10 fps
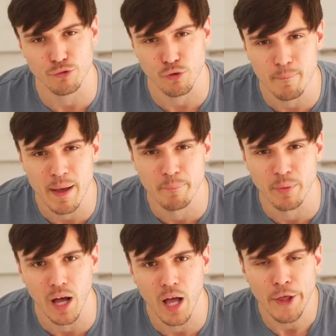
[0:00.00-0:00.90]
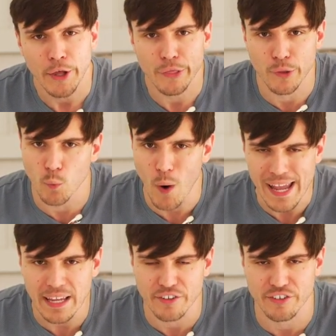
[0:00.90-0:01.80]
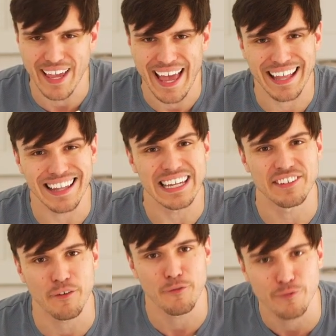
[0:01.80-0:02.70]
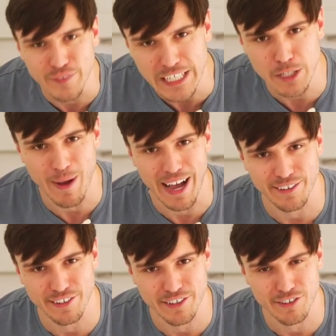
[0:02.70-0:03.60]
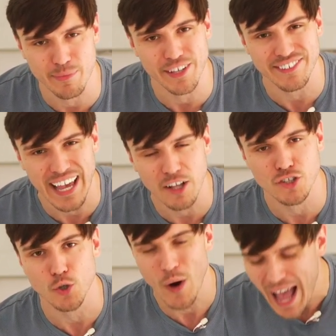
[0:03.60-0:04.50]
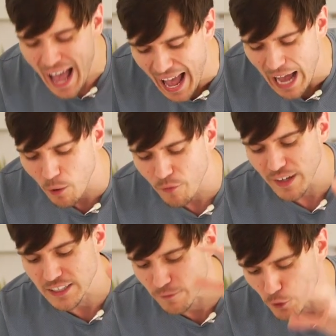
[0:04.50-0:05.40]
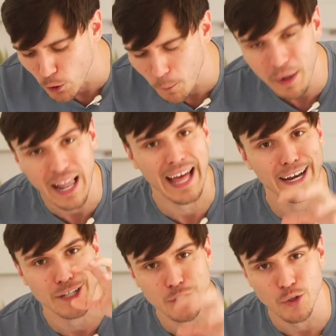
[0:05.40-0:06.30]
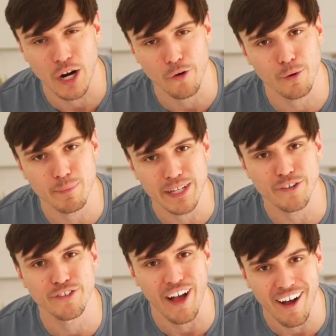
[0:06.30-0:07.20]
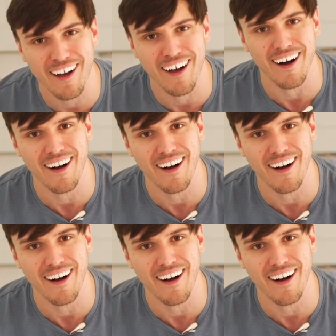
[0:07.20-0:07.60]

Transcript: Remember, the weighing scale is a feedback system that tells you how effective your plan and your current meals are.